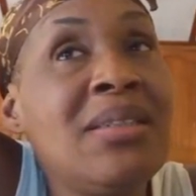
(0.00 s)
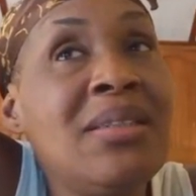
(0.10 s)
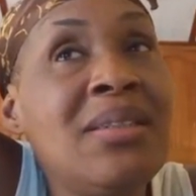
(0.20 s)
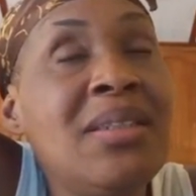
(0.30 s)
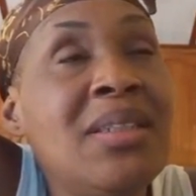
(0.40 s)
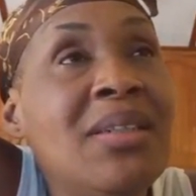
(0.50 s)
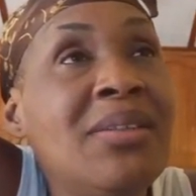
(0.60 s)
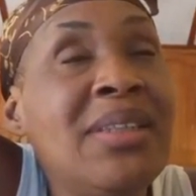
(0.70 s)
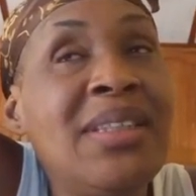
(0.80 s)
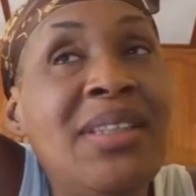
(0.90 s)

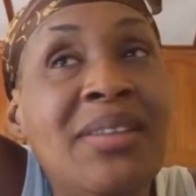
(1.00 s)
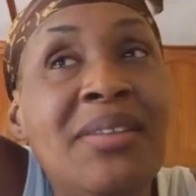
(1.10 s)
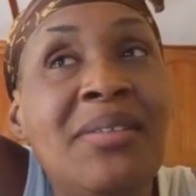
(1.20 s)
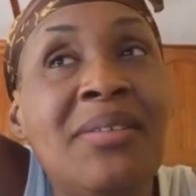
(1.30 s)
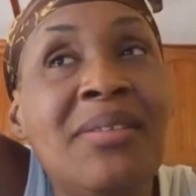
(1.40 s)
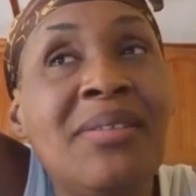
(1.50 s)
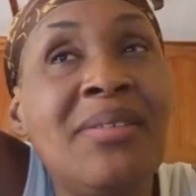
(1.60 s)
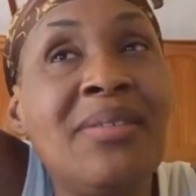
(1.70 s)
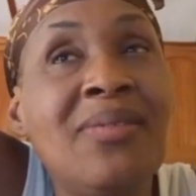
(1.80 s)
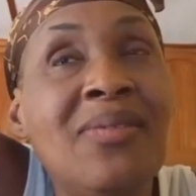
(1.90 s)
then she's going to
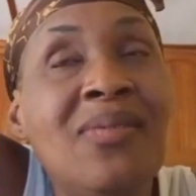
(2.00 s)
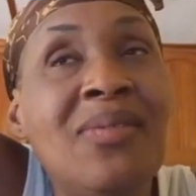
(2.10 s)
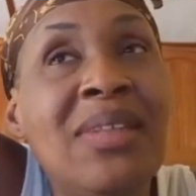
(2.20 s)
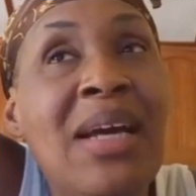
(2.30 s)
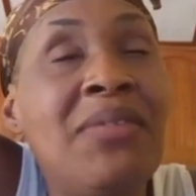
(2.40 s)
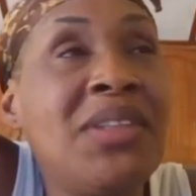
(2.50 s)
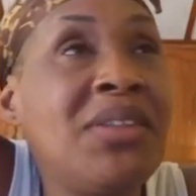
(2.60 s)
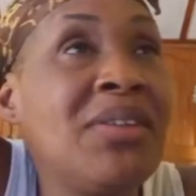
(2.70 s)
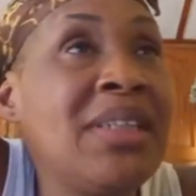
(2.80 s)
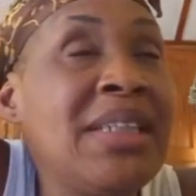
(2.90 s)
have a
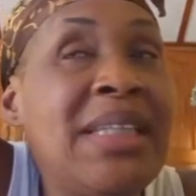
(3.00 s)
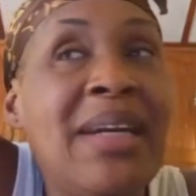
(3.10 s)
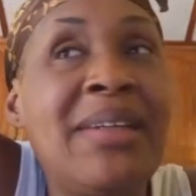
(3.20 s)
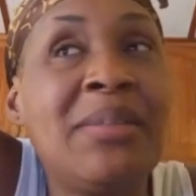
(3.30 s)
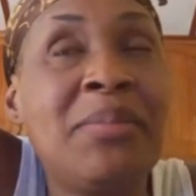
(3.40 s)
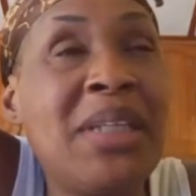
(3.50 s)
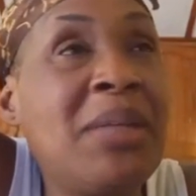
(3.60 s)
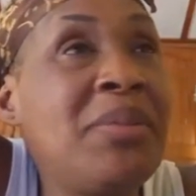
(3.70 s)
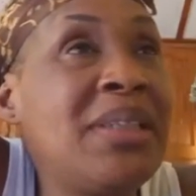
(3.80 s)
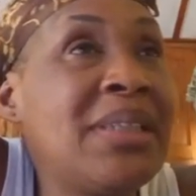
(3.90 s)
surrogate carry the
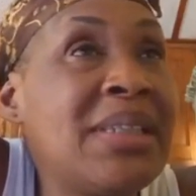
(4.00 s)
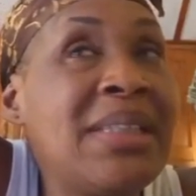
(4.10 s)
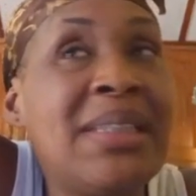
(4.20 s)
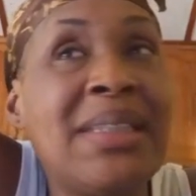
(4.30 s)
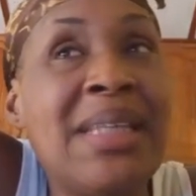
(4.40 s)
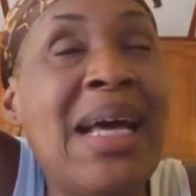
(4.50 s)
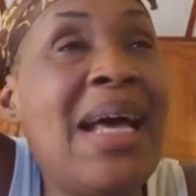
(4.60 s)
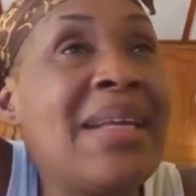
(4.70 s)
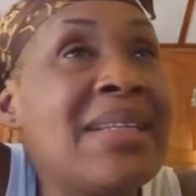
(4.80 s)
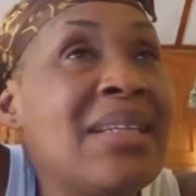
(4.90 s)
baby and this and
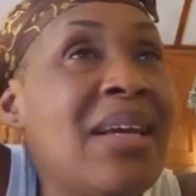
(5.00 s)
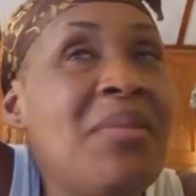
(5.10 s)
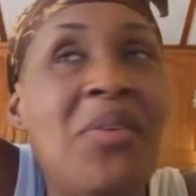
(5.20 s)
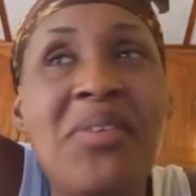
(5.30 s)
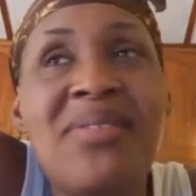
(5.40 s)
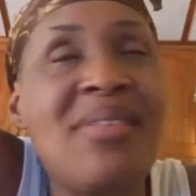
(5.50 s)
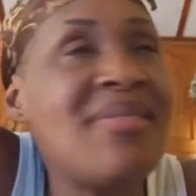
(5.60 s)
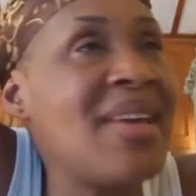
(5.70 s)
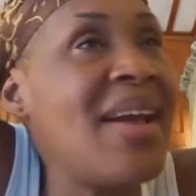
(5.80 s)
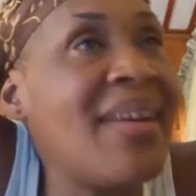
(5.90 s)
that. It's all
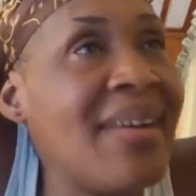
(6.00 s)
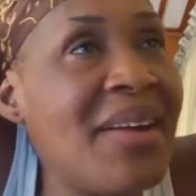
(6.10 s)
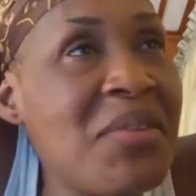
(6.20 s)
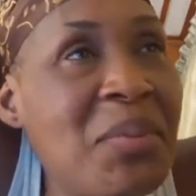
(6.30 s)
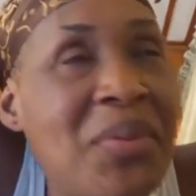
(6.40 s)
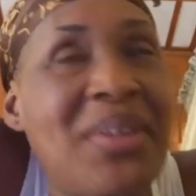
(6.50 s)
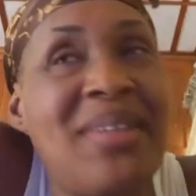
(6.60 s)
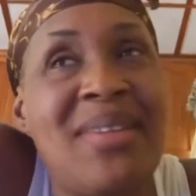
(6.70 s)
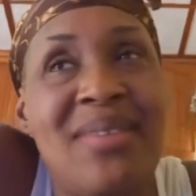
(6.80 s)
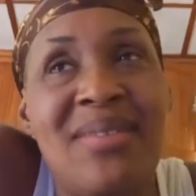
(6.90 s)
there. I
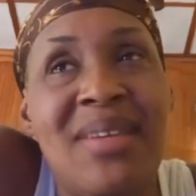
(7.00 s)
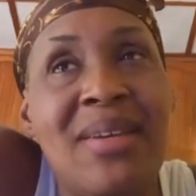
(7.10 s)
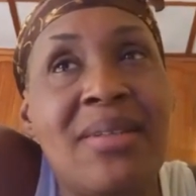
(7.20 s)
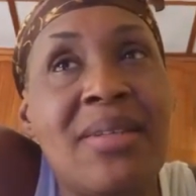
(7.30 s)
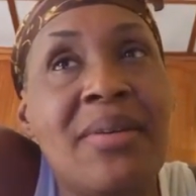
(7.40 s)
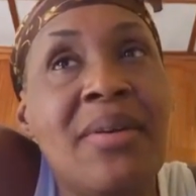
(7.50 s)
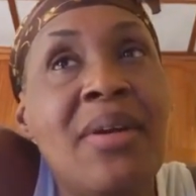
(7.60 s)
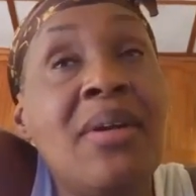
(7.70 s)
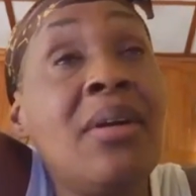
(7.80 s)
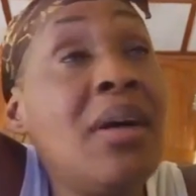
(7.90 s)
reported these things.
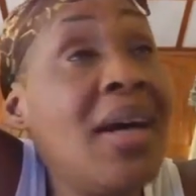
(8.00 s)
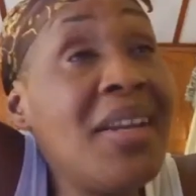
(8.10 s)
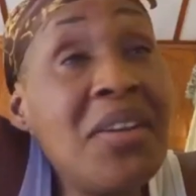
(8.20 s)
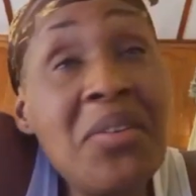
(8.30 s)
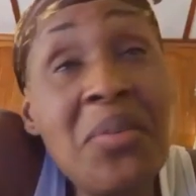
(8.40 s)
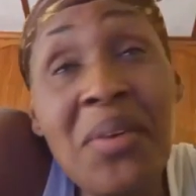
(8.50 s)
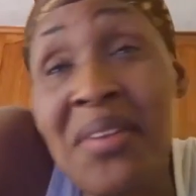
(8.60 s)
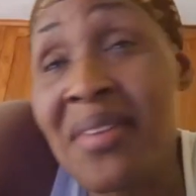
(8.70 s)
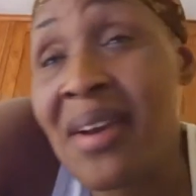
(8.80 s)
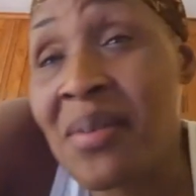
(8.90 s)
I don't know
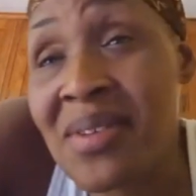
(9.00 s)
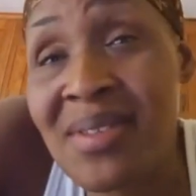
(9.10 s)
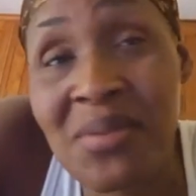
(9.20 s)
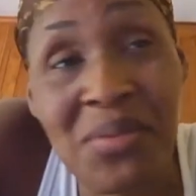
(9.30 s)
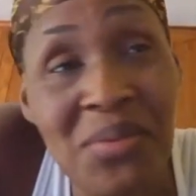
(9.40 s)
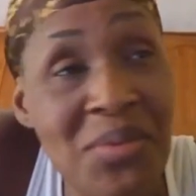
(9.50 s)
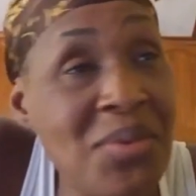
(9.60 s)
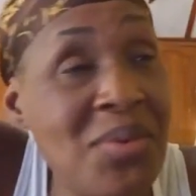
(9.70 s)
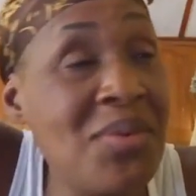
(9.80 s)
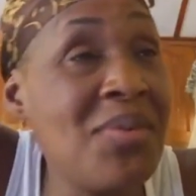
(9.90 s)
whether that was the
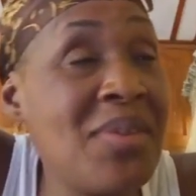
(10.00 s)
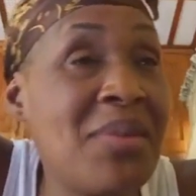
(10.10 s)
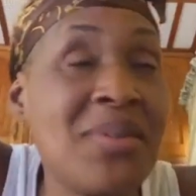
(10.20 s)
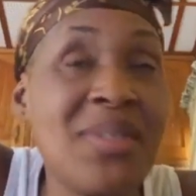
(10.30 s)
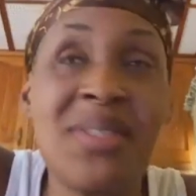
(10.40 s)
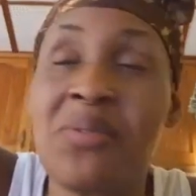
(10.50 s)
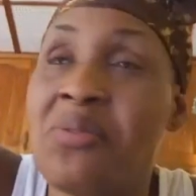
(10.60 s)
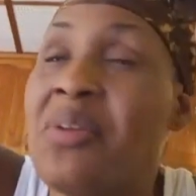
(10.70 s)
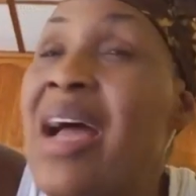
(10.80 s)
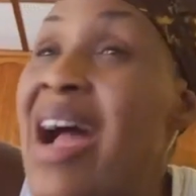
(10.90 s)
rule, that was the
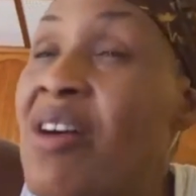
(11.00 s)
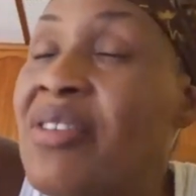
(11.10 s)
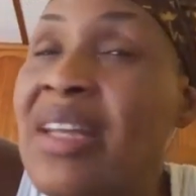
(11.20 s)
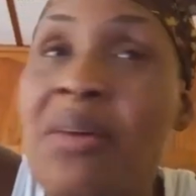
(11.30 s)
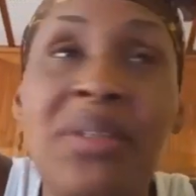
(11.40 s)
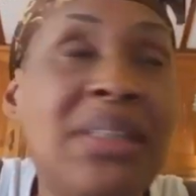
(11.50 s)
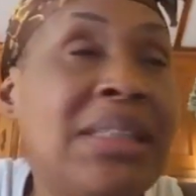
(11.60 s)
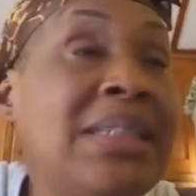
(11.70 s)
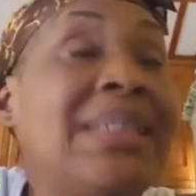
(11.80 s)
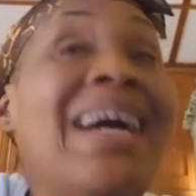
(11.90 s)
route, that was
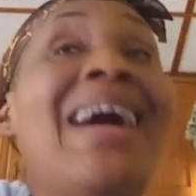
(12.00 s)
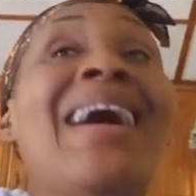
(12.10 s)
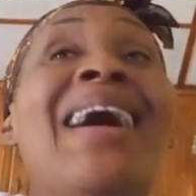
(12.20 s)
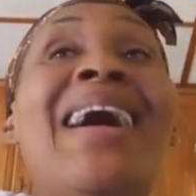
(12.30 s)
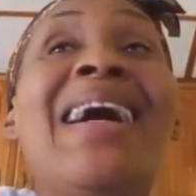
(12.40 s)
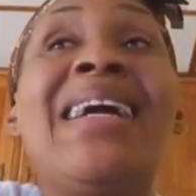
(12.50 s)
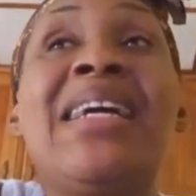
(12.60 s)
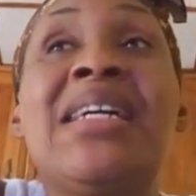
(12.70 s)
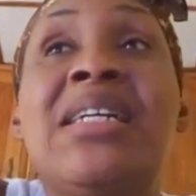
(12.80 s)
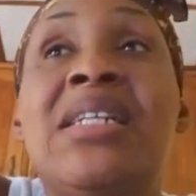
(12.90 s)
this. I
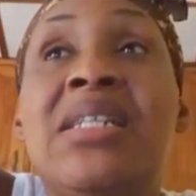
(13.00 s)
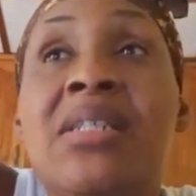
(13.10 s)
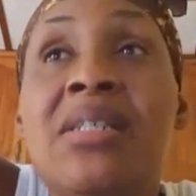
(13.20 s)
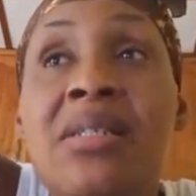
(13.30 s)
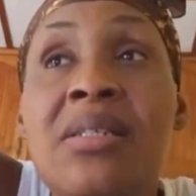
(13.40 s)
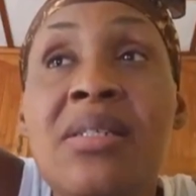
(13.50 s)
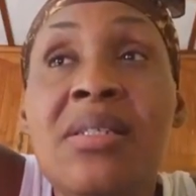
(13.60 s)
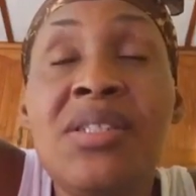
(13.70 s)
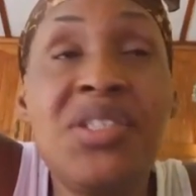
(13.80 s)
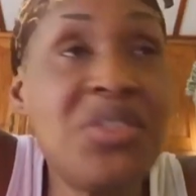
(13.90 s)

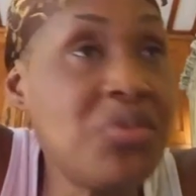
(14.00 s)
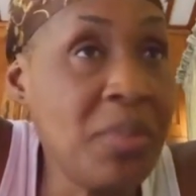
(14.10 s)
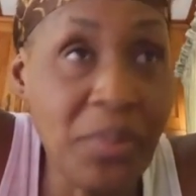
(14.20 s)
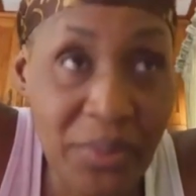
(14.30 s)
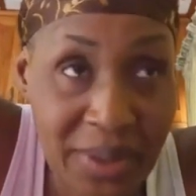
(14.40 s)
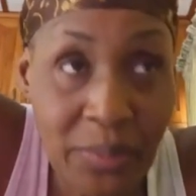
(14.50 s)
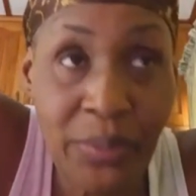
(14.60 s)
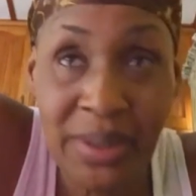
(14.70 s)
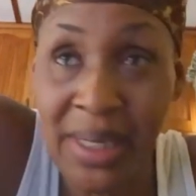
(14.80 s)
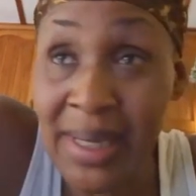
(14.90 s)
just reported
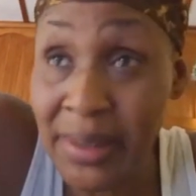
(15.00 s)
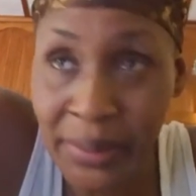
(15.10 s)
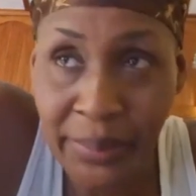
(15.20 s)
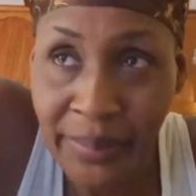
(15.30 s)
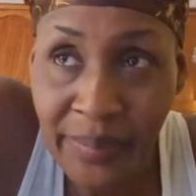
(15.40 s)
what I know.